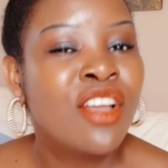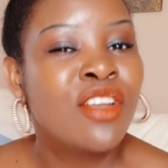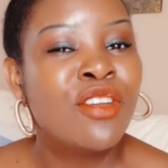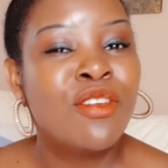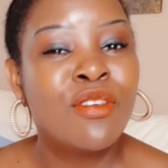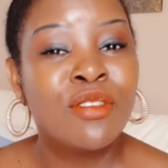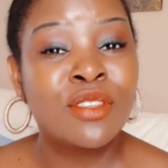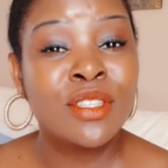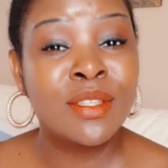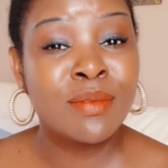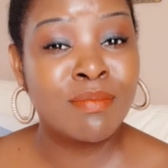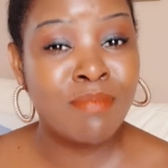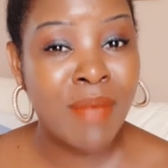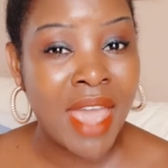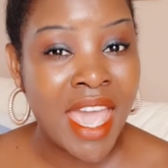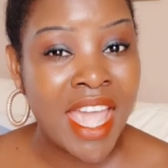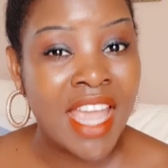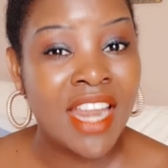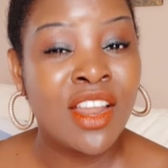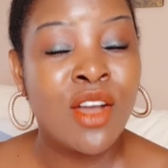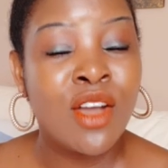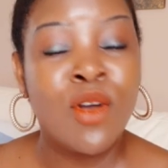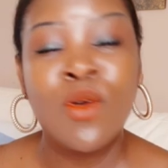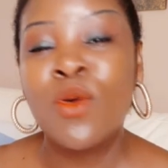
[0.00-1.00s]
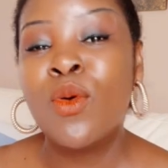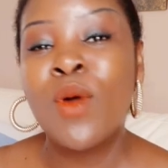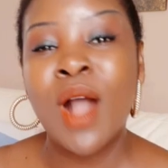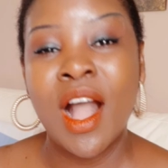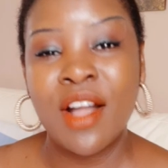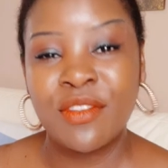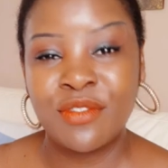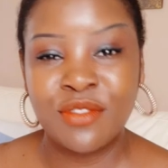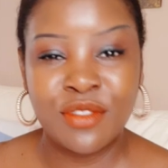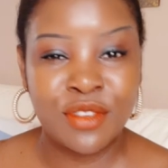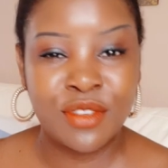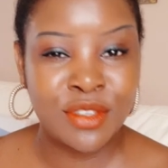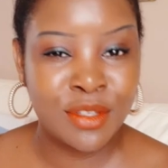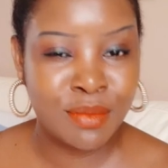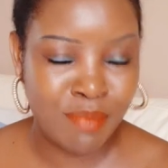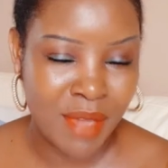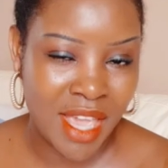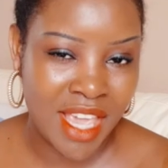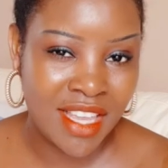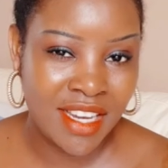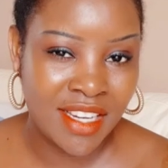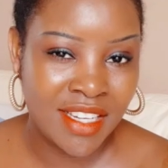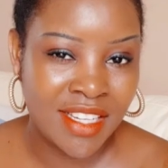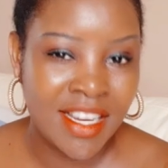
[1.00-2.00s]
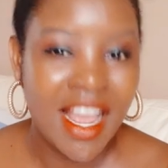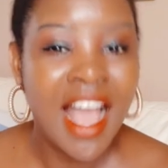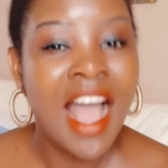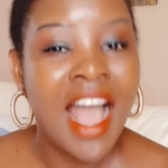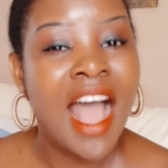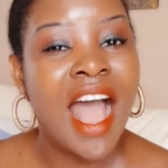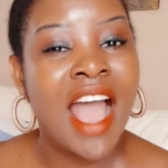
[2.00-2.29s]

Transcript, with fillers: not men who have not paid.